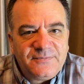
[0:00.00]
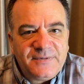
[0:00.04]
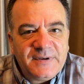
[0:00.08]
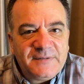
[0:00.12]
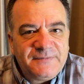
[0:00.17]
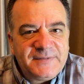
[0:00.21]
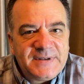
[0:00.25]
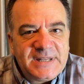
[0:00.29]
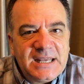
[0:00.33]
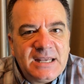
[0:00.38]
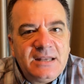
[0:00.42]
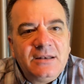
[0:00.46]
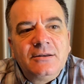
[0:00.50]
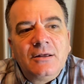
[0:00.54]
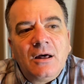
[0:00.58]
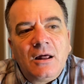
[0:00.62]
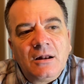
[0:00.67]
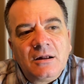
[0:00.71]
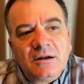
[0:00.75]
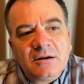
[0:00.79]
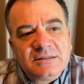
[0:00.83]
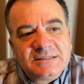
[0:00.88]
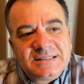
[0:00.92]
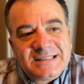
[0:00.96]

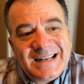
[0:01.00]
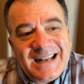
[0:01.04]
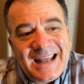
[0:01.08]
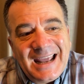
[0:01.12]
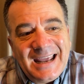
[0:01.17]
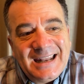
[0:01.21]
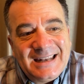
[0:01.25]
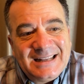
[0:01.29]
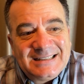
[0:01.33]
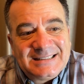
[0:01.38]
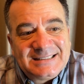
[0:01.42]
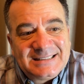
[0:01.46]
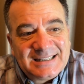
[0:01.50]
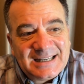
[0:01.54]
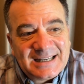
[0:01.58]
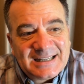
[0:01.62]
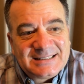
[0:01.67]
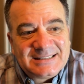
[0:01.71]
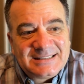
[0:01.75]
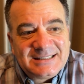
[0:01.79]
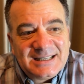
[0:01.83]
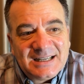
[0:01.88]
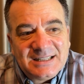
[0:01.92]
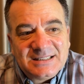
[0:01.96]

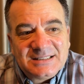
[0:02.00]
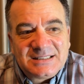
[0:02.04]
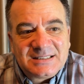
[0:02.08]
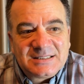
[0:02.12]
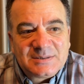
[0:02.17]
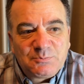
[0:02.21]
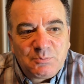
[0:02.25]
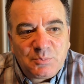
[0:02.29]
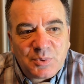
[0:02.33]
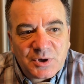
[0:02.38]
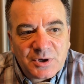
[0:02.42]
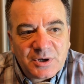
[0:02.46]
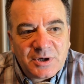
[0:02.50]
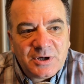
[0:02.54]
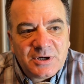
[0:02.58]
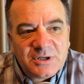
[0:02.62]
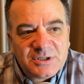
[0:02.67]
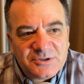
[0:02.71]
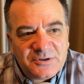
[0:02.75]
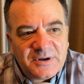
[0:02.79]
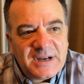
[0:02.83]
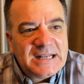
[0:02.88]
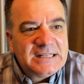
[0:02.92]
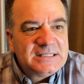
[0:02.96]
$15.86 per
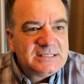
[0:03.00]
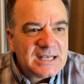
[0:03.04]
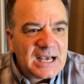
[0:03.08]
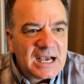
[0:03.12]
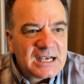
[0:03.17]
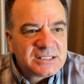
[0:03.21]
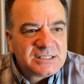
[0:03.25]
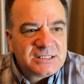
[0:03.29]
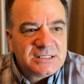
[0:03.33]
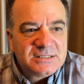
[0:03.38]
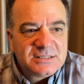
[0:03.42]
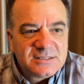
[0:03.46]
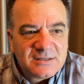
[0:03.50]
transaction.